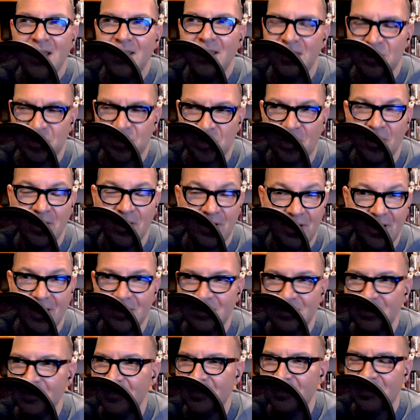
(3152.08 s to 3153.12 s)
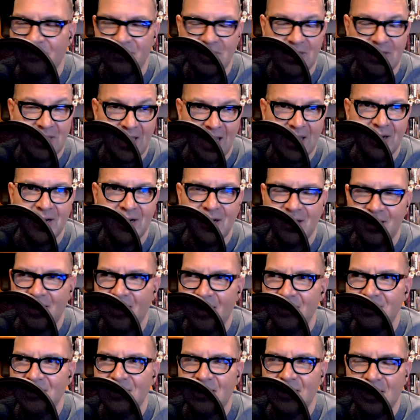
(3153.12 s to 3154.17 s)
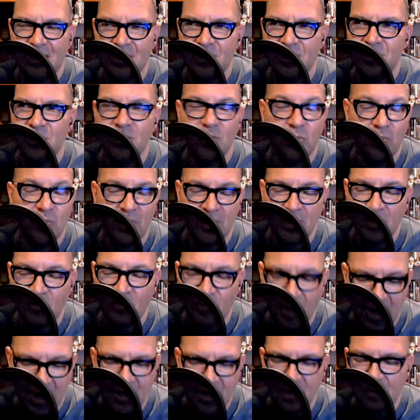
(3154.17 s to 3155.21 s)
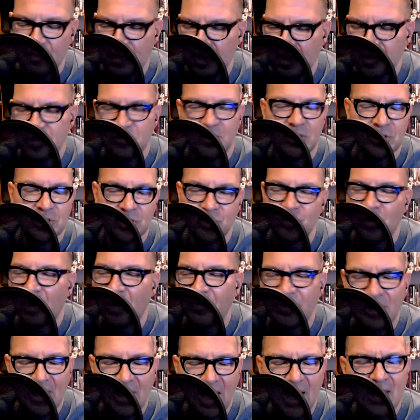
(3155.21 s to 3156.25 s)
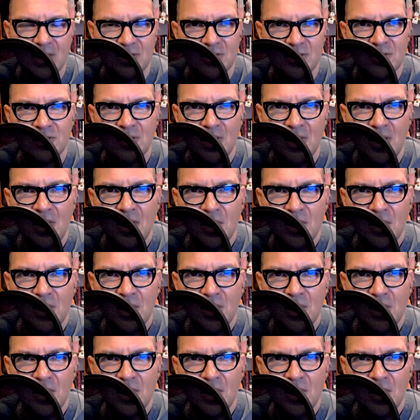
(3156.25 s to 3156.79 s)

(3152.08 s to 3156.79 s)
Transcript: They started in 1970, they ended in 1982 when the Reagan administration dropped the case.